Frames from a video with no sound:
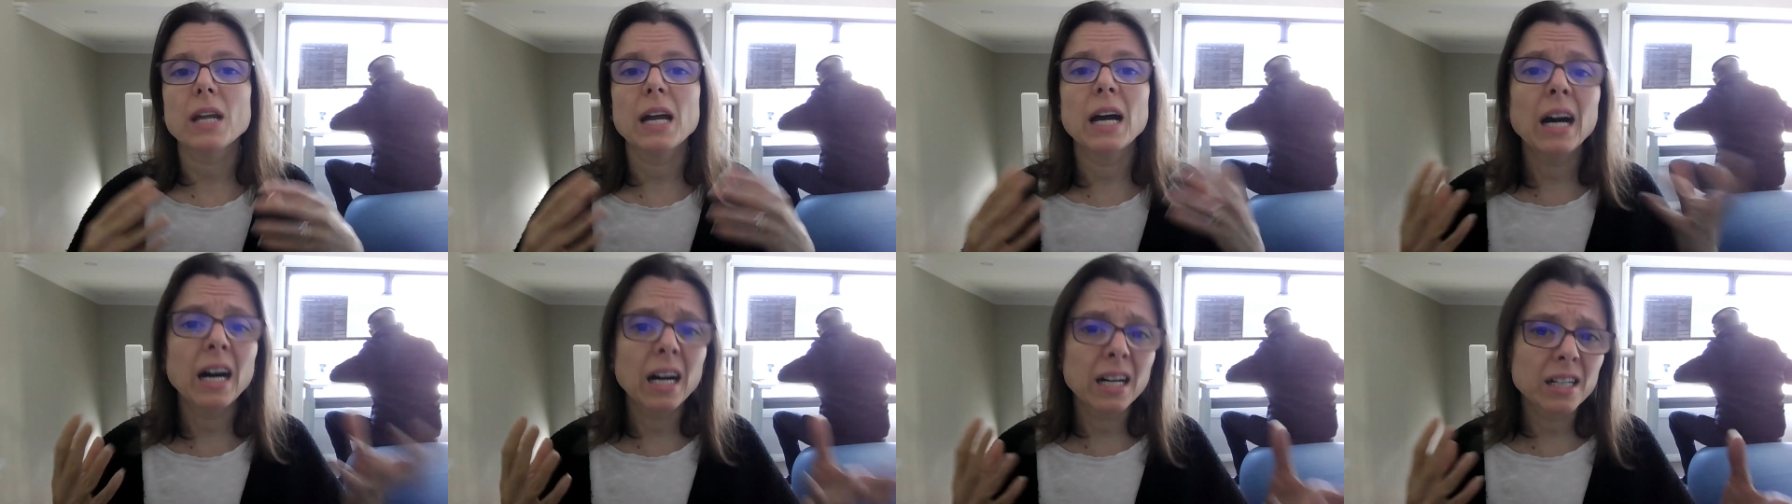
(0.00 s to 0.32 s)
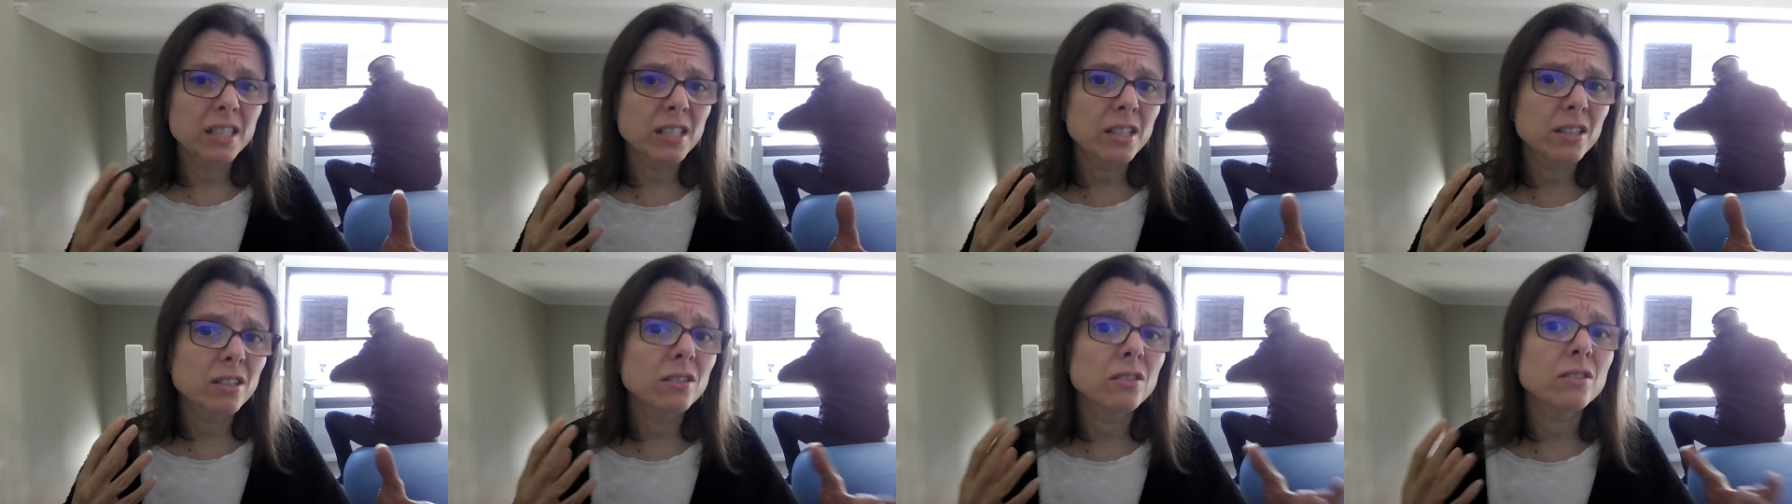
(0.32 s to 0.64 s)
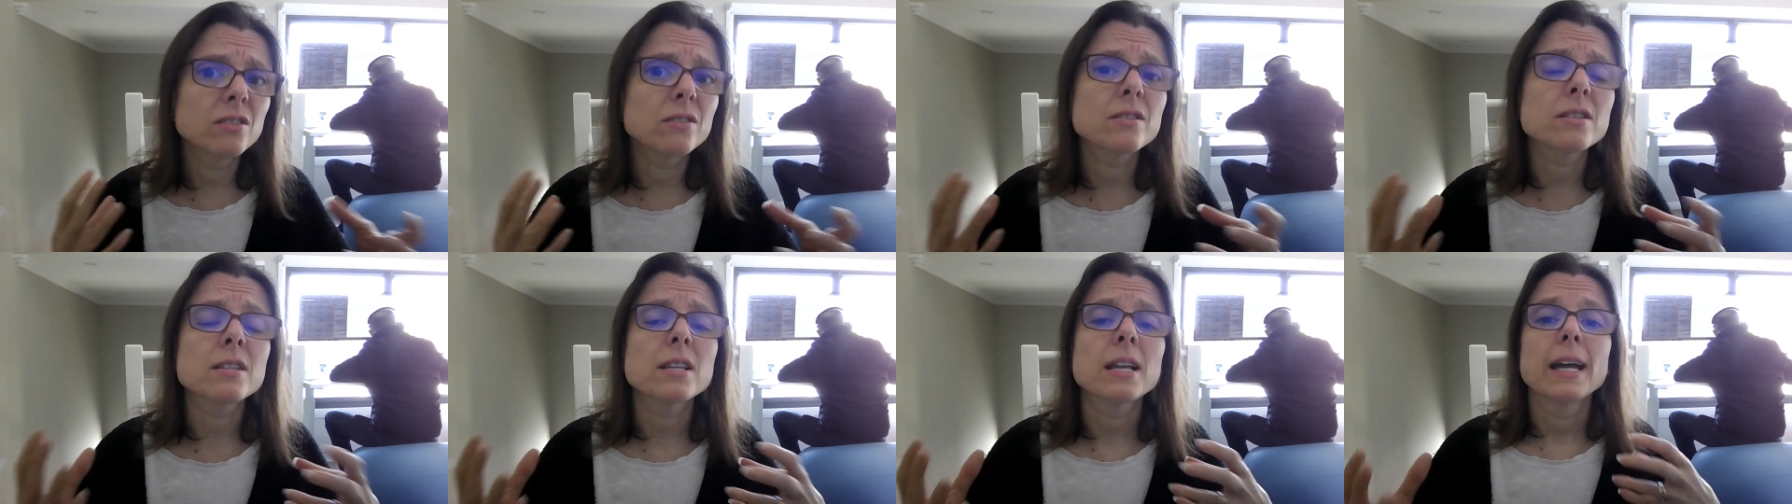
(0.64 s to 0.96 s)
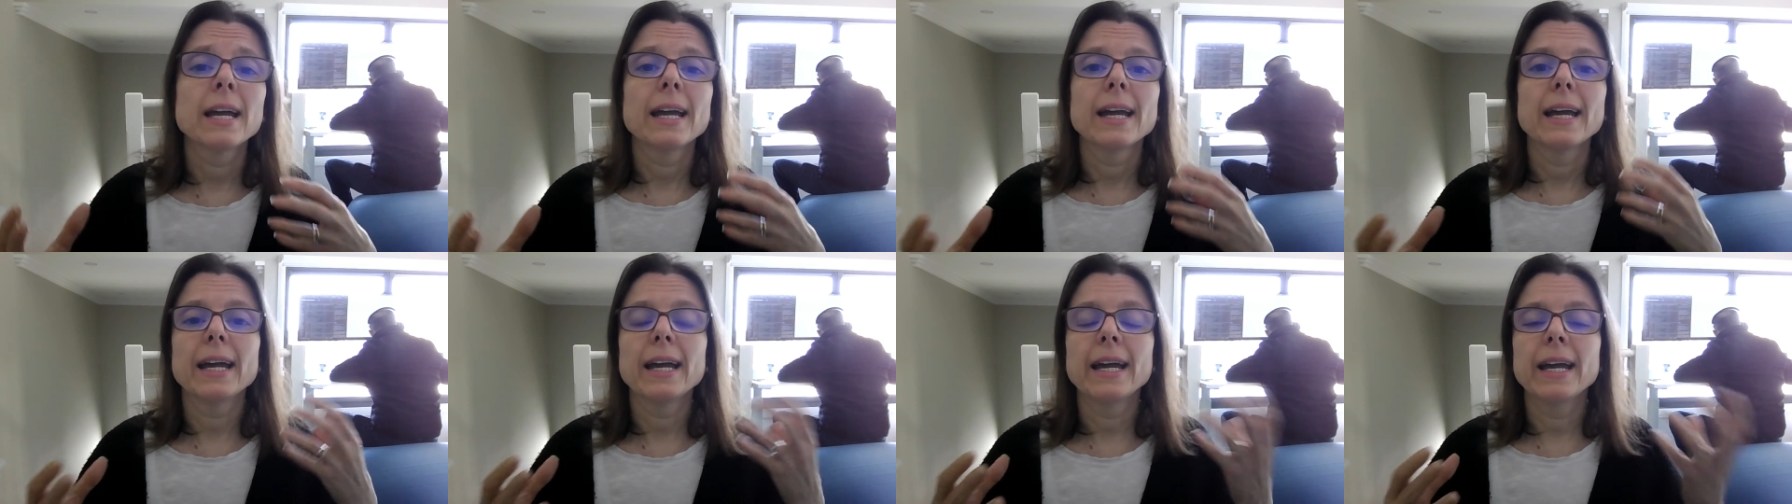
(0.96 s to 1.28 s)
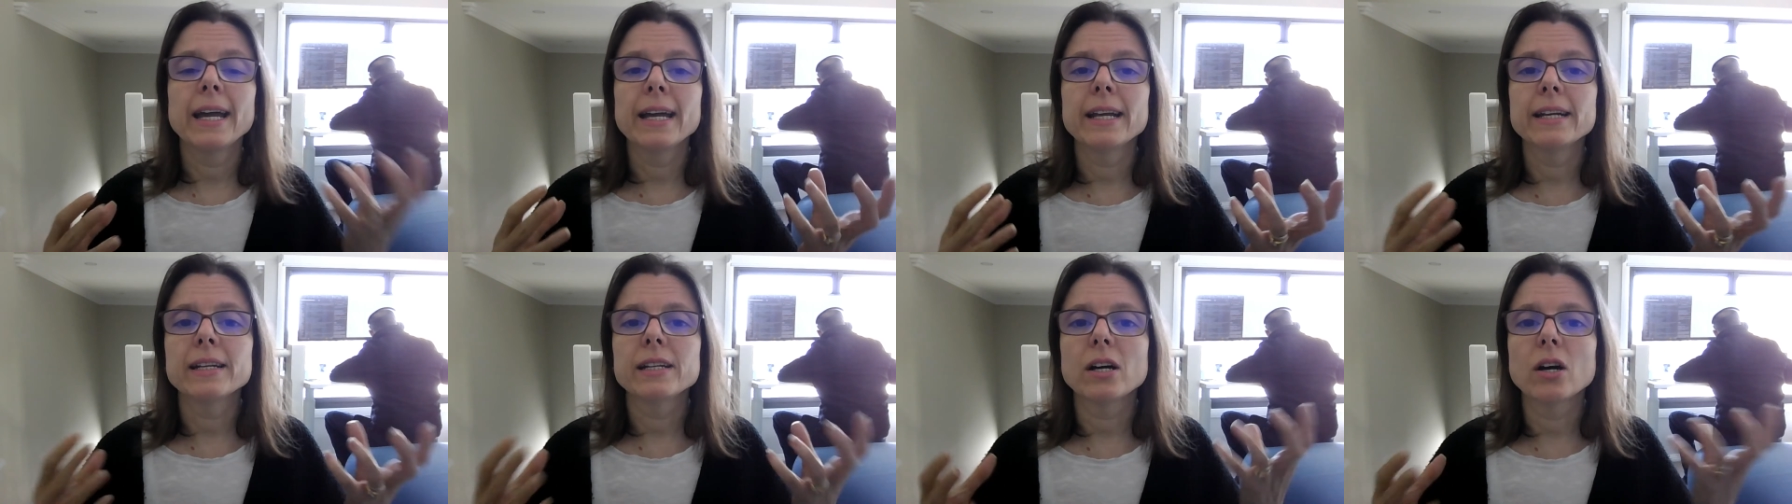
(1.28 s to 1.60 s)
articles
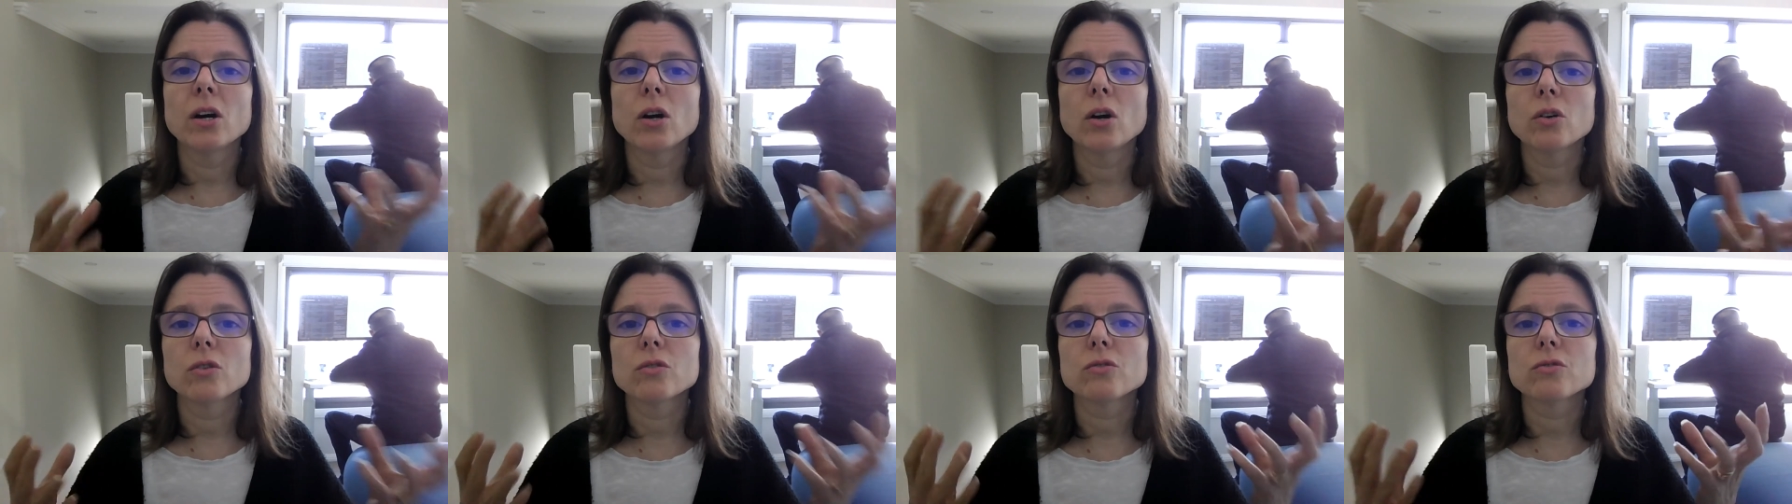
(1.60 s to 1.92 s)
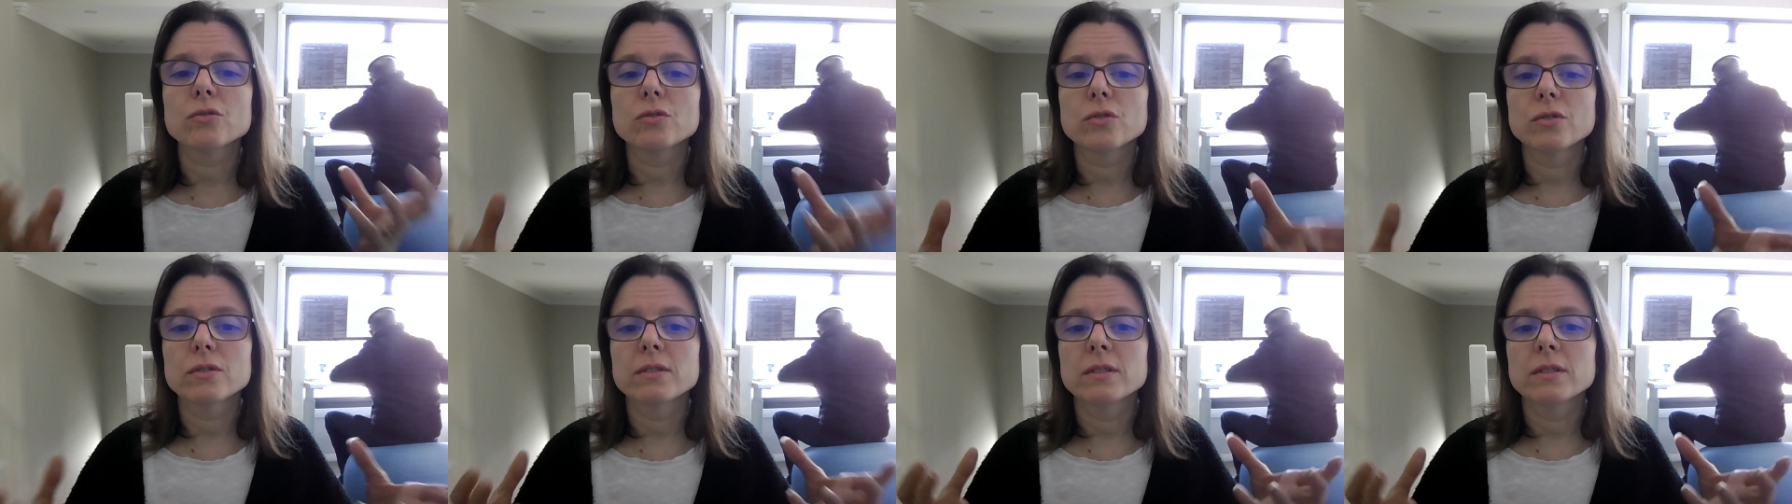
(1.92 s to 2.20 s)
and all